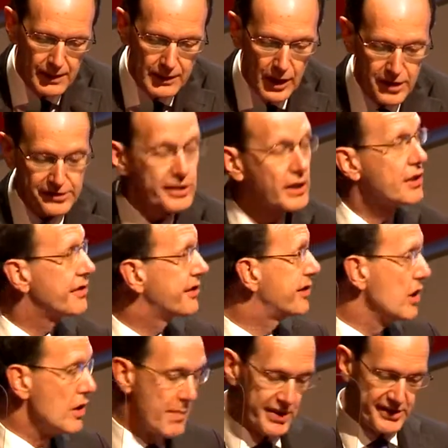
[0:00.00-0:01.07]
Now, it's the
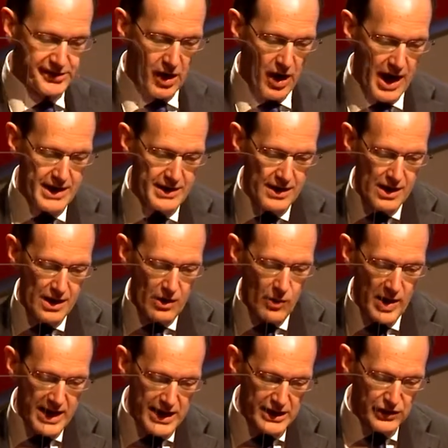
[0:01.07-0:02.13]
consumer side
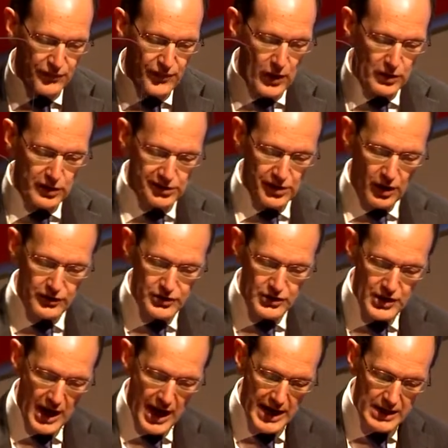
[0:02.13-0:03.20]
we're here to focus on
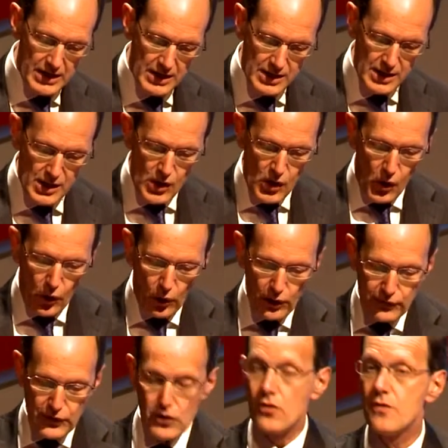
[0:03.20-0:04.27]
today. All
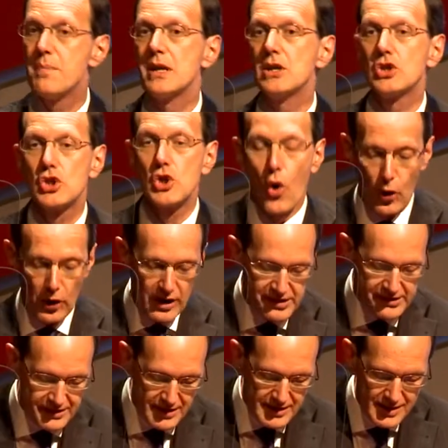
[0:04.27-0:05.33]
of you who have been
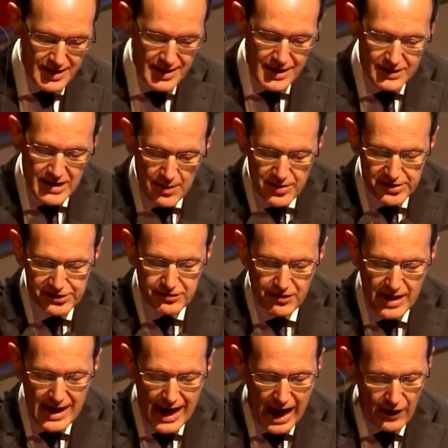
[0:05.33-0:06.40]
shortlisted
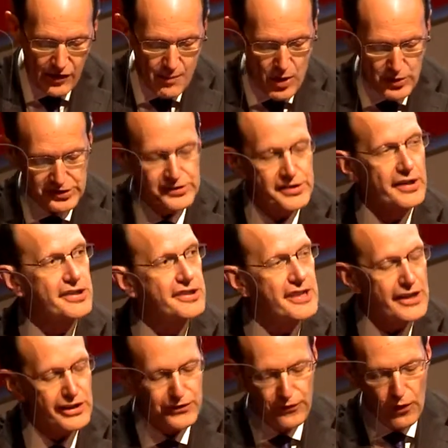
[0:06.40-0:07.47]
demonstrate how the most
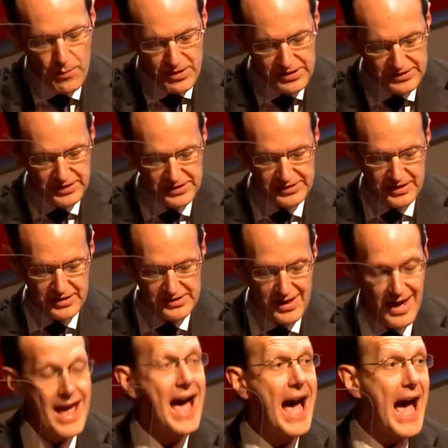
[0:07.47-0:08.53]
successful businesses
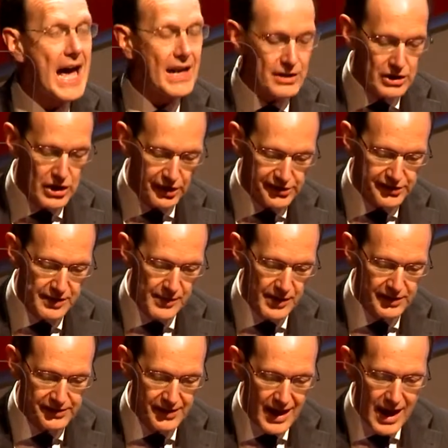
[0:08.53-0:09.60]
and
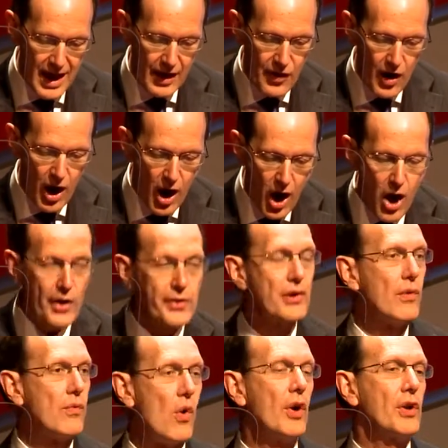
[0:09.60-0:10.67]
customers at the heart
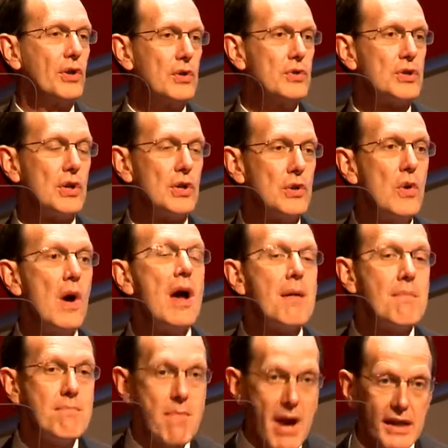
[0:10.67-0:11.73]
of what you do
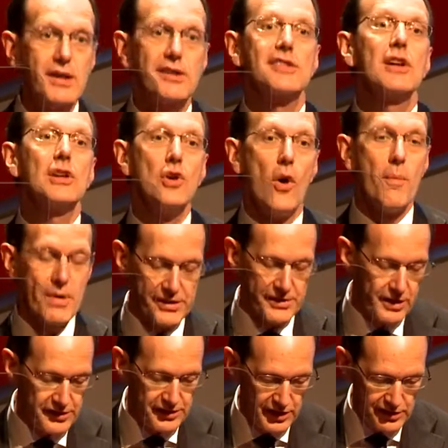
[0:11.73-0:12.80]
makes your
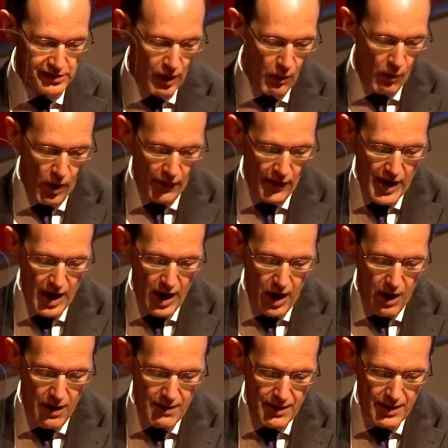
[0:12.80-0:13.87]
businesses what they
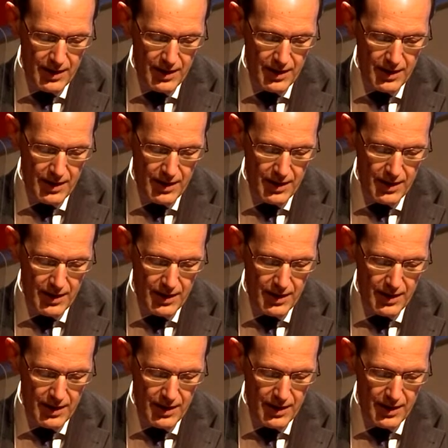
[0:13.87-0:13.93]
are.